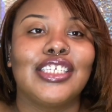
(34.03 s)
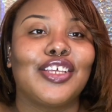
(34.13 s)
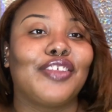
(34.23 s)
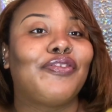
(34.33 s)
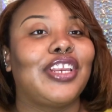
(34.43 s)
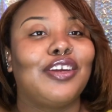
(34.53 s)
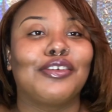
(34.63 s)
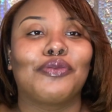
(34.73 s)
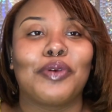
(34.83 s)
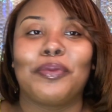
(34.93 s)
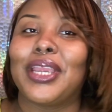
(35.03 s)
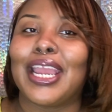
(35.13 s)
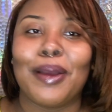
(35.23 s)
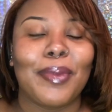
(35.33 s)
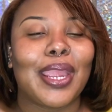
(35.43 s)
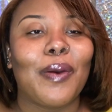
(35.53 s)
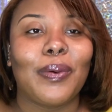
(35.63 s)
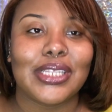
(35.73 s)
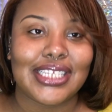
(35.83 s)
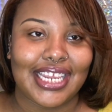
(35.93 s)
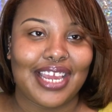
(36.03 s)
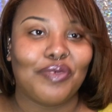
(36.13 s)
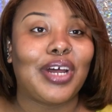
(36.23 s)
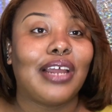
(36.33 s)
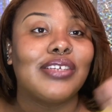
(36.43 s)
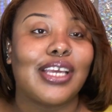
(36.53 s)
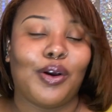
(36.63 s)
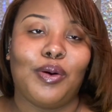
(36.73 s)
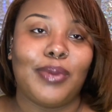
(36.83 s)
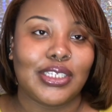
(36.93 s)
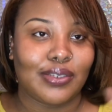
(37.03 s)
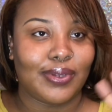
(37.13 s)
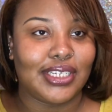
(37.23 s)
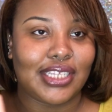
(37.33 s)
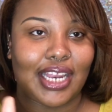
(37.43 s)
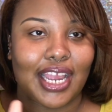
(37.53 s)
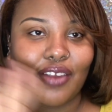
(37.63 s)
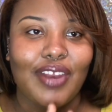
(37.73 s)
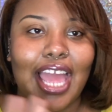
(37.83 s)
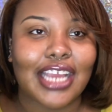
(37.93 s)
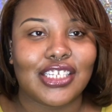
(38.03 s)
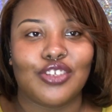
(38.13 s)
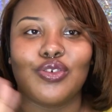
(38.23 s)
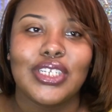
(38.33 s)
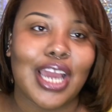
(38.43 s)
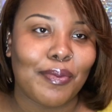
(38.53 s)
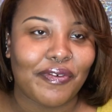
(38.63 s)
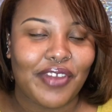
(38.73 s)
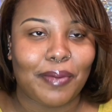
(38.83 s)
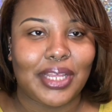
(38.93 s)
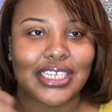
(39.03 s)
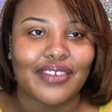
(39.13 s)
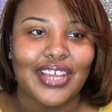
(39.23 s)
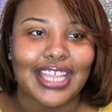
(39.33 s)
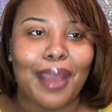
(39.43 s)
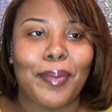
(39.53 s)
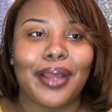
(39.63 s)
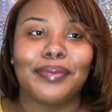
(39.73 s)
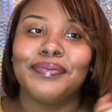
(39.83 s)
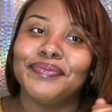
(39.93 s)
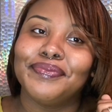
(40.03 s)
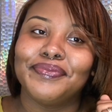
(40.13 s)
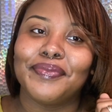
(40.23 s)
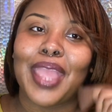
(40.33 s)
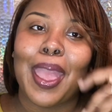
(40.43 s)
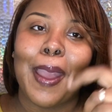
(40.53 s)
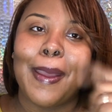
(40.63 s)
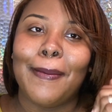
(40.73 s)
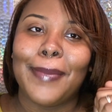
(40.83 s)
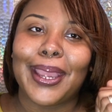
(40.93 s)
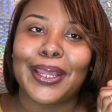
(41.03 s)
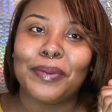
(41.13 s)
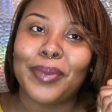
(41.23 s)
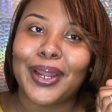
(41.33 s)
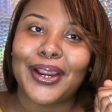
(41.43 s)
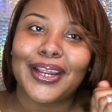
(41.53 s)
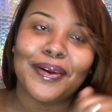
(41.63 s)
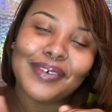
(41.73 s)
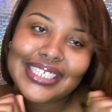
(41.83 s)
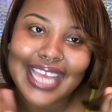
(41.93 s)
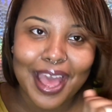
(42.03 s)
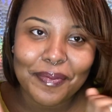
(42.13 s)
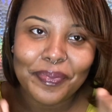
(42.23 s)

So the videos will be coming once again. While I was at home, I just wanted to like relax, enjoy time with family and stuff like that. But back in the matter, what's that?